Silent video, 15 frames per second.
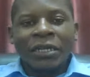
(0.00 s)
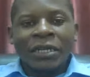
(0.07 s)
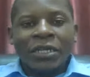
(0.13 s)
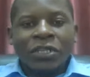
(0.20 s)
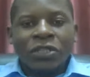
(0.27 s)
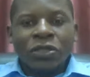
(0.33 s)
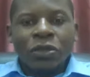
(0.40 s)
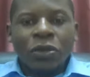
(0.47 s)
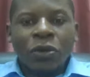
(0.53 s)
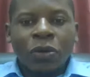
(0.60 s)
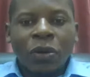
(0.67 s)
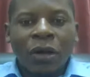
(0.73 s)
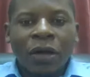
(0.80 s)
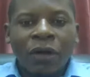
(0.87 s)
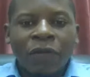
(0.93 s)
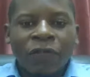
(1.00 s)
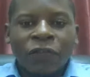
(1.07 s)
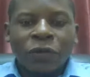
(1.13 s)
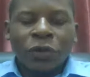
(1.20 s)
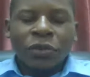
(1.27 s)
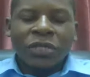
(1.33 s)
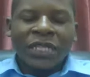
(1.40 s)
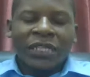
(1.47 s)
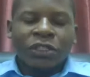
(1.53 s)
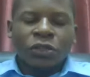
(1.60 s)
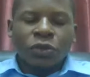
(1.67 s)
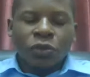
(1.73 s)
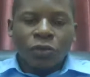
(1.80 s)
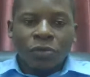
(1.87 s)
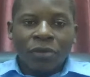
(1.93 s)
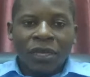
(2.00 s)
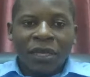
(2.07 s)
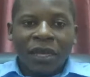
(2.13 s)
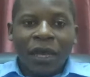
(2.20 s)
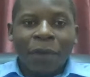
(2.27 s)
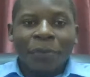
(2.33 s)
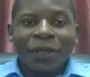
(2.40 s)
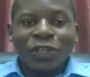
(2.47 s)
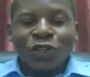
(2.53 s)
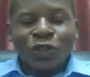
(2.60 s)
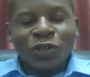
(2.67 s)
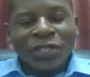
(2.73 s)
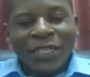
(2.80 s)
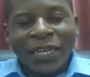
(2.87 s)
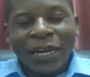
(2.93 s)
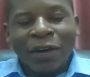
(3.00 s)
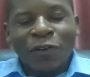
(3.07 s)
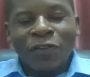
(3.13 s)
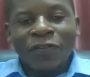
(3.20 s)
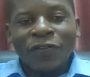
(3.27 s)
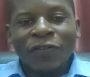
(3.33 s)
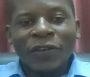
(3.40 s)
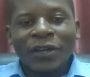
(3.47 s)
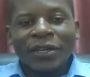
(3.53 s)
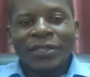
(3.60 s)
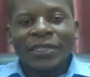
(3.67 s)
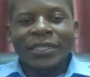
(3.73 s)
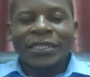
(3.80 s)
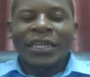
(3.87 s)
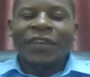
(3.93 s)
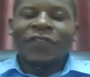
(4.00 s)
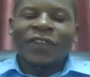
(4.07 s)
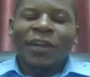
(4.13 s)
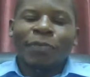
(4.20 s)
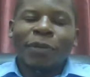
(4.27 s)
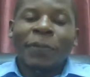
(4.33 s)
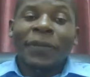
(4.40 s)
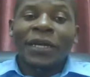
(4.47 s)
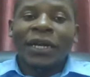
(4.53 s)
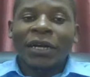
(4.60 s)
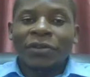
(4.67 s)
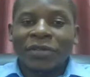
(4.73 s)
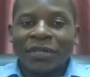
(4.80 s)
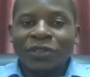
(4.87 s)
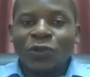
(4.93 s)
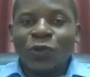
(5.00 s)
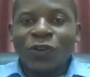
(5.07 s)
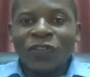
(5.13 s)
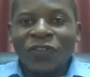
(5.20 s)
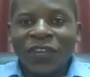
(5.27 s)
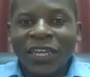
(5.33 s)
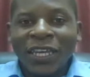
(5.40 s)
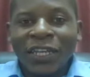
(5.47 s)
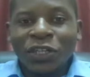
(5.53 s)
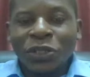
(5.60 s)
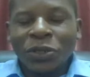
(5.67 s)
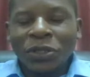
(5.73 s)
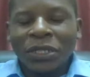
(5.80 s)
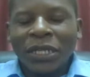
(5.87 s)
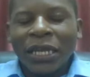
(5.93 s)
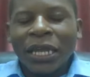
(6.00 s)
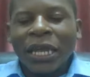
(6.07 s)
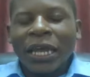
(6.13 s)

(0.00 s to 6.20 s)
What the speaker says: For those that know me, I'm a tutor of Certified Public Accountants Qualification,